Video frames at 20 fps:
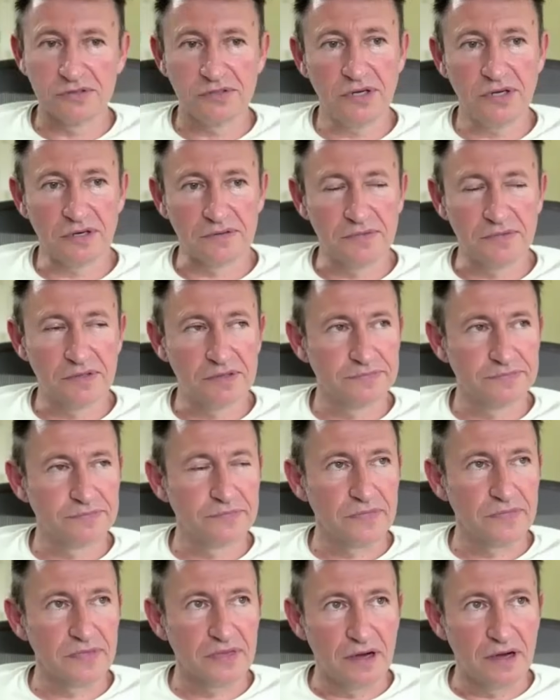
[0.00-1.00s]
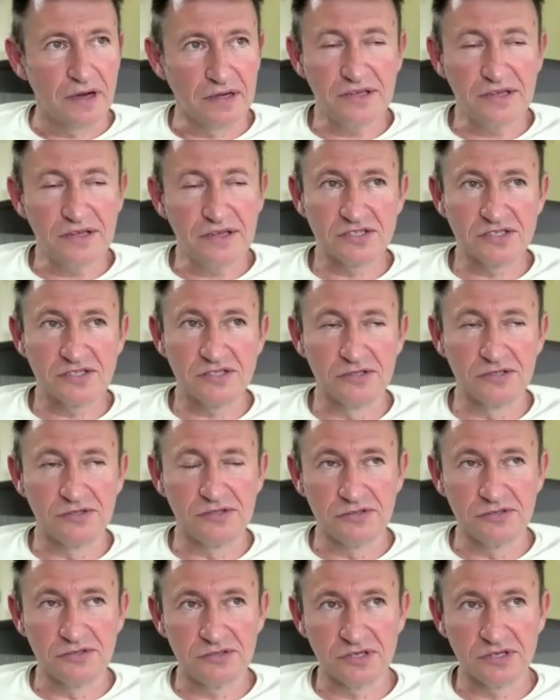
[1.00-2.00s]
Yeah. I think
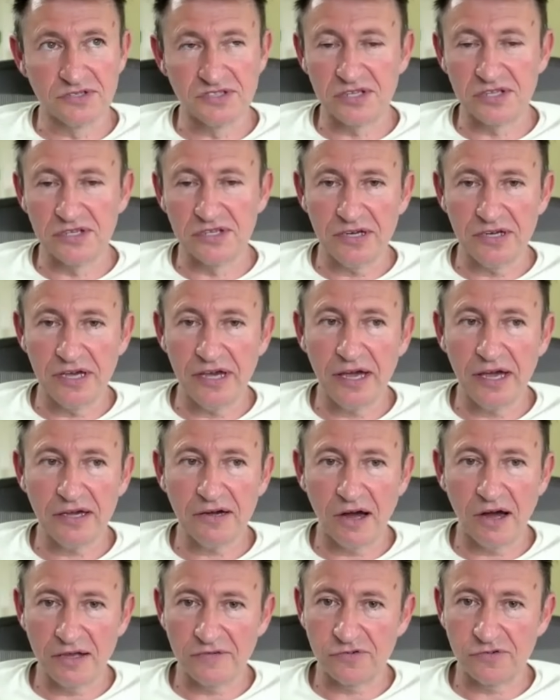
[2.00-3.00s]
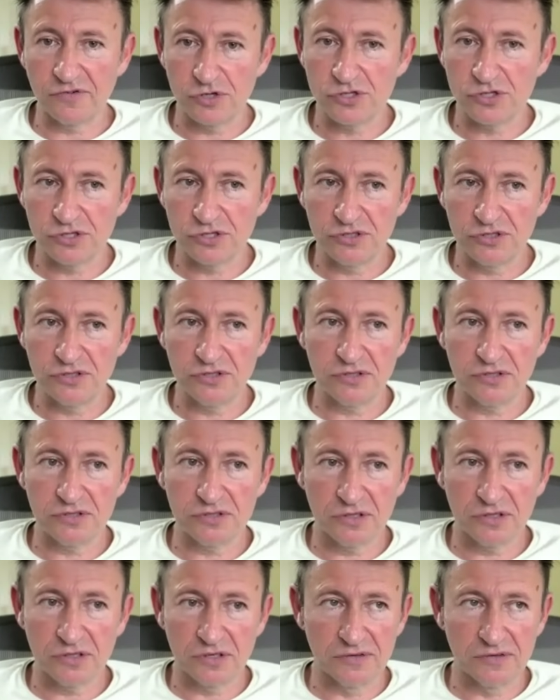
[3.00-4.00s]
it's the AI version
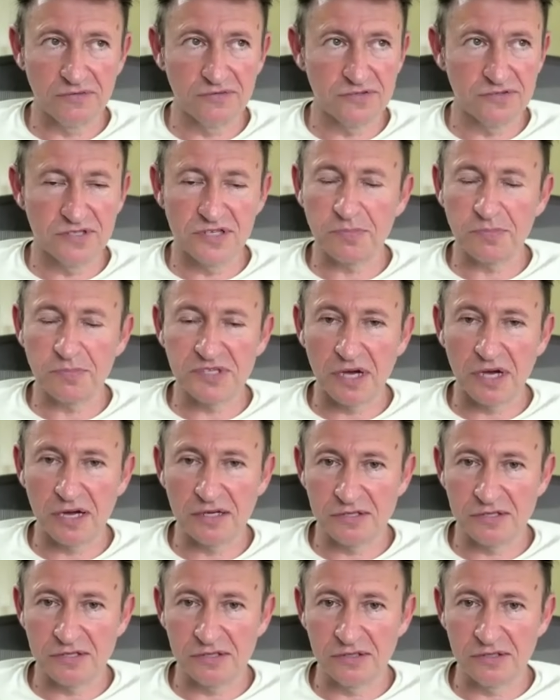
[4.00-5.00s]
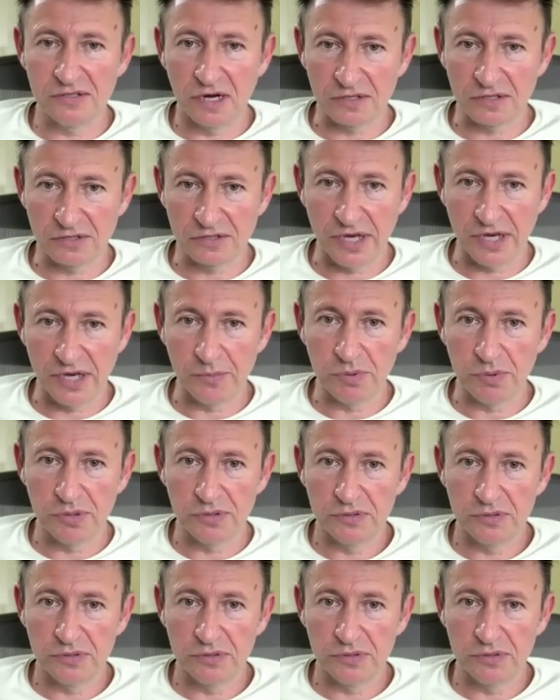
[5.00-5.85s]
of zip ties and duct tape.